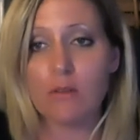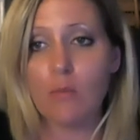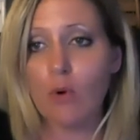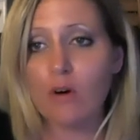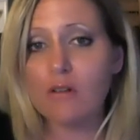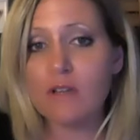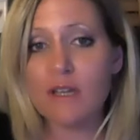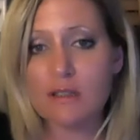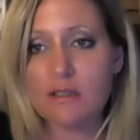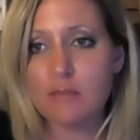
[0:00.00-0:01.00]
The more
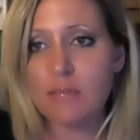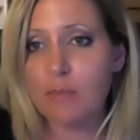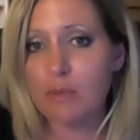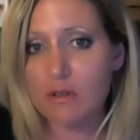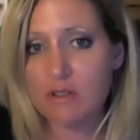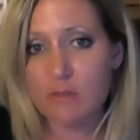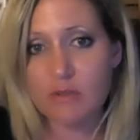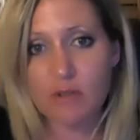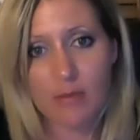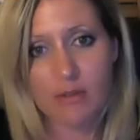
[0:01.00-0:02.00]
leads and people,
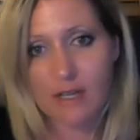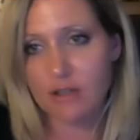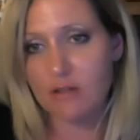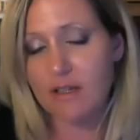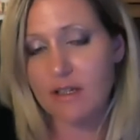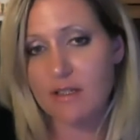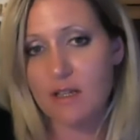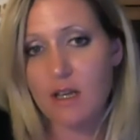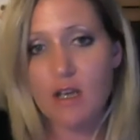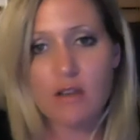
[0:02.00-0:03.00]
subscribers on your list,
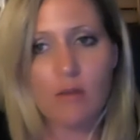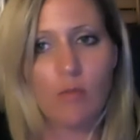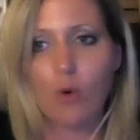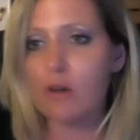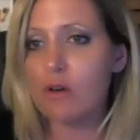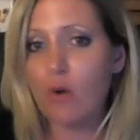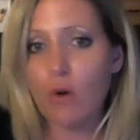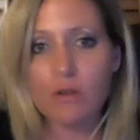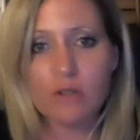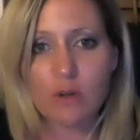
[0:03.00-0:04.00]
the more
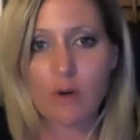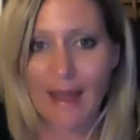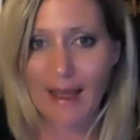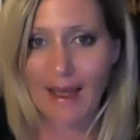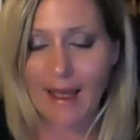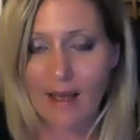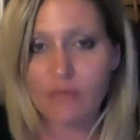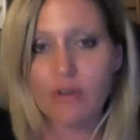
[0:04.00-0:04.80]
gold you have.